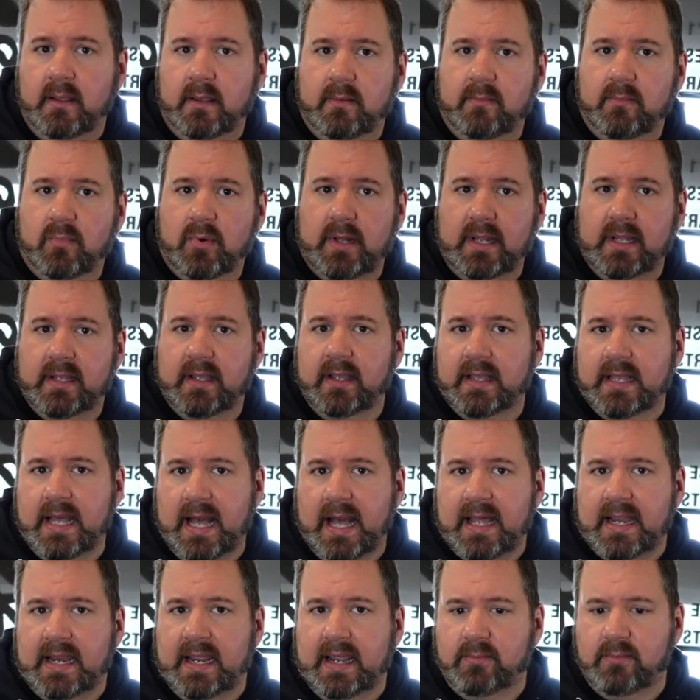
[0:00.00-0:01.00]
more like
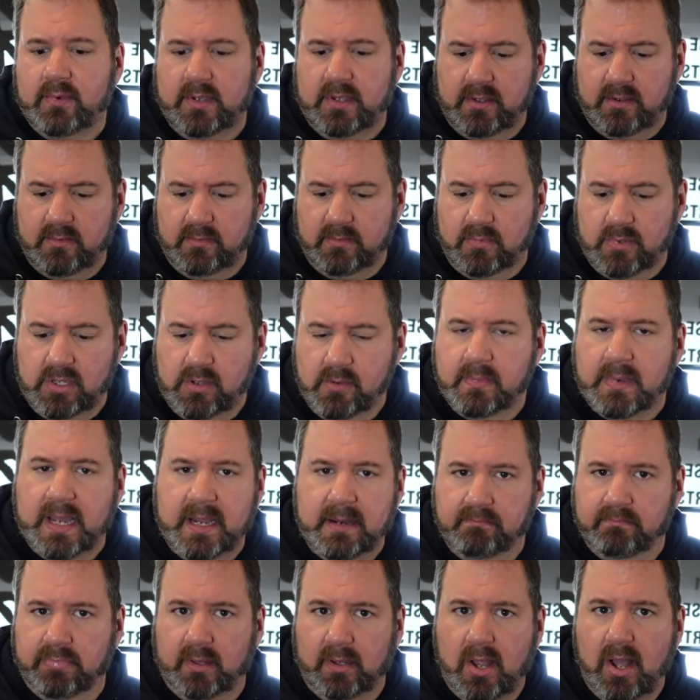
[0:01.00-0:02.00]
agate, where you, you
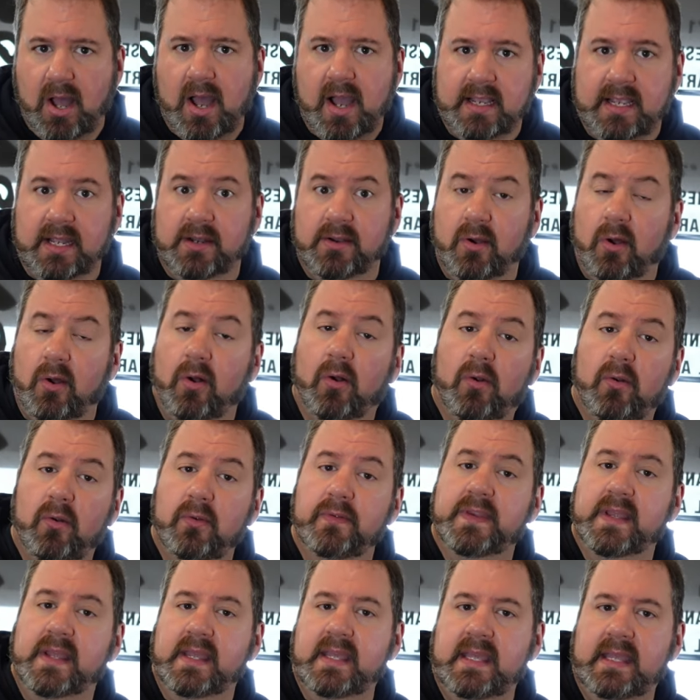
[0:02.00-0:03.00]
might block and
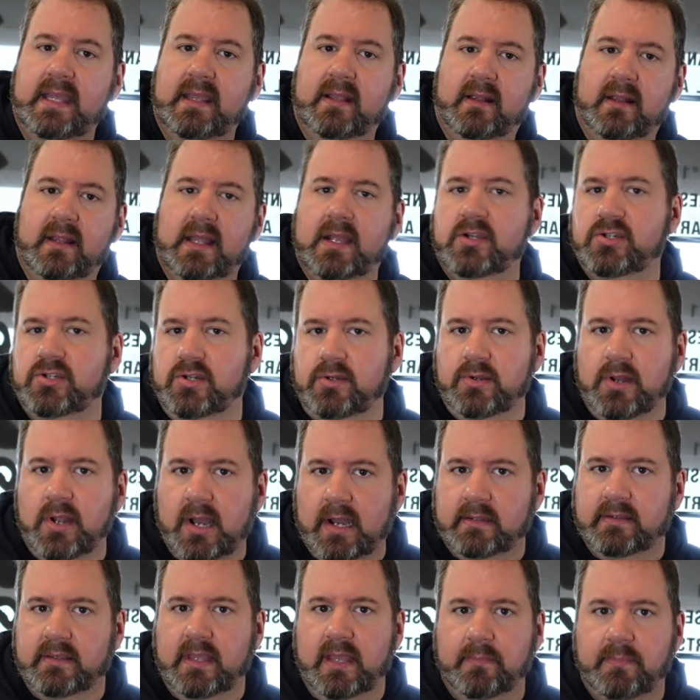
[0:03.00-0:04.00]
hold the heel as you
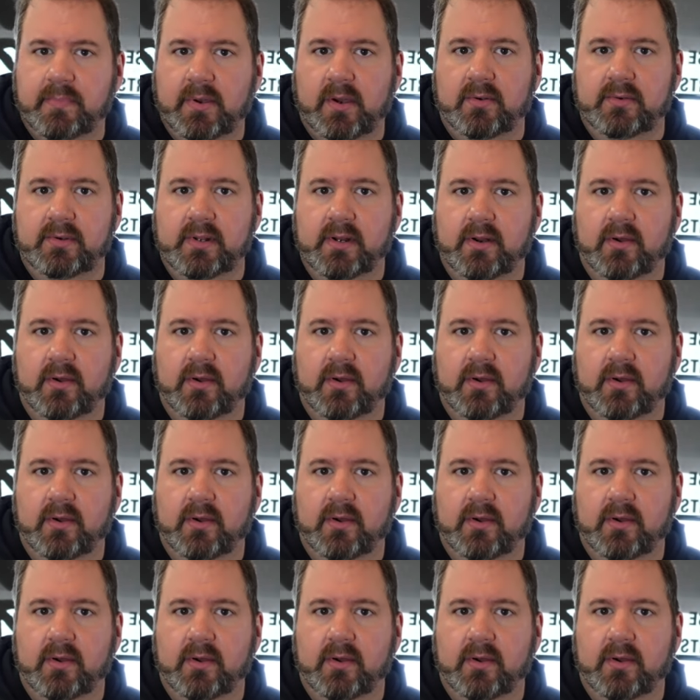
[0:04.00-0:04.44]
knock the opponent